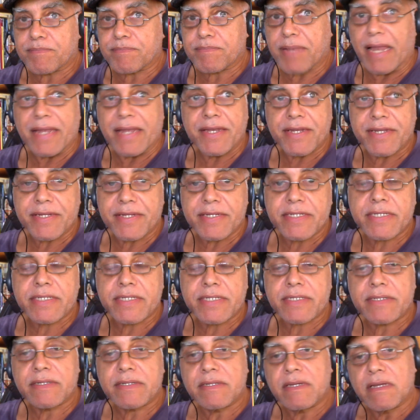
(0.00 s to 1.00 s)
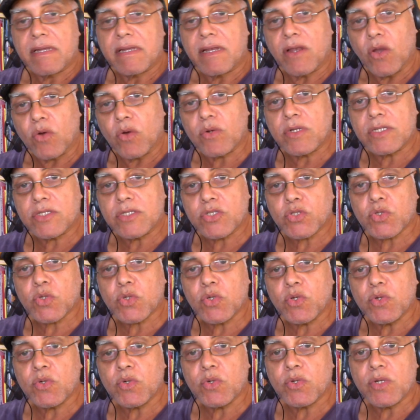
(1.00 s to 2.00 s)
plundered local
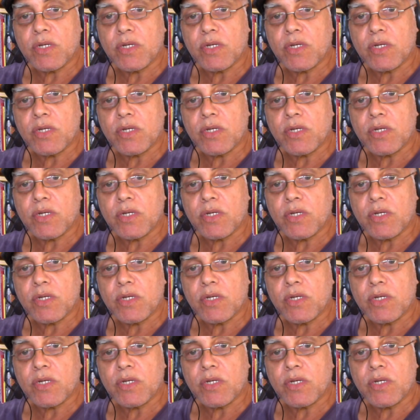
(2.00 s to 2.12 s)
Zulu